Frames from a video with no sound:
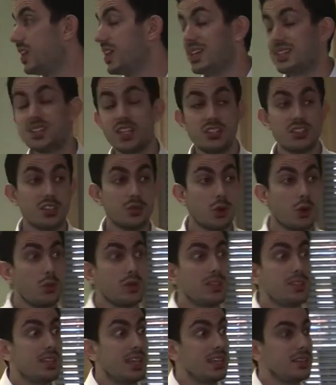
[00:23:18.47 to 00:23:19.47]
essentially what
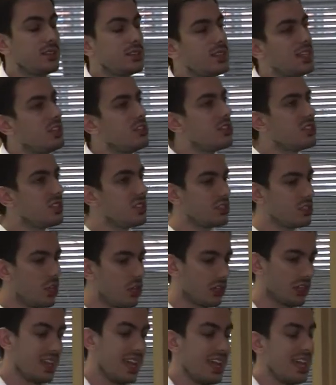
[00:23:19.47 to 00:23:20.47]
we're saying to teachers is,
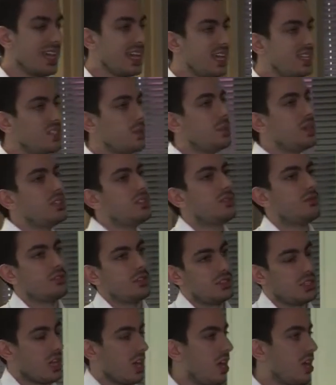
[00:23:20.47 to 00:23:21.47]
look, here's a piece of
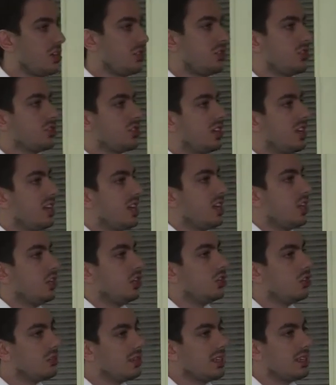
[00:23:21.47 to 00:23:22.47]
research.
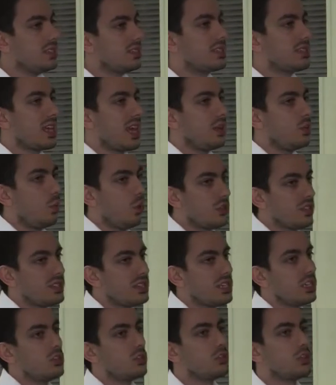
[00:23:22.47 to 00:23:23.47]
You need to say, what
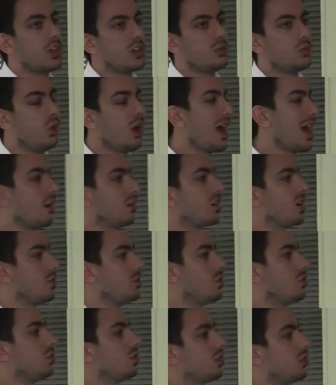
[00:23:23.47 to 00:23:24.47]

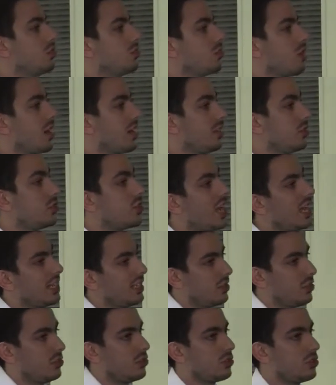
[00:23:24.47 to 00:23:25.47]
outcomes are you going to try and
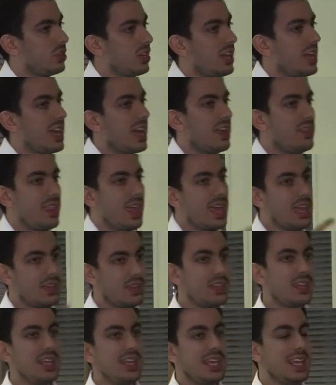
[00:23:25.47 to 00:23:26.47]
change? And
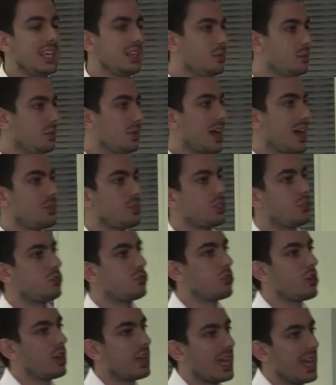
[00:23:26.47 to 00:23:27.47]
then, in perhaps a
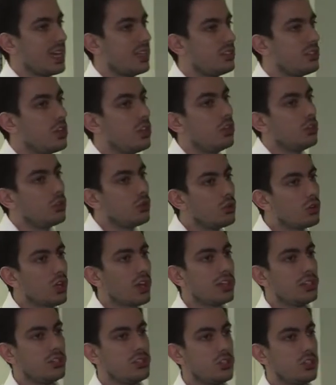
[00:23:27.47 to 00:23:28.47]
triad, you're
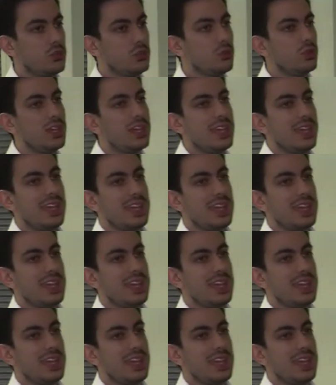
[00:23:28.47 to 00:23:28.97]
going to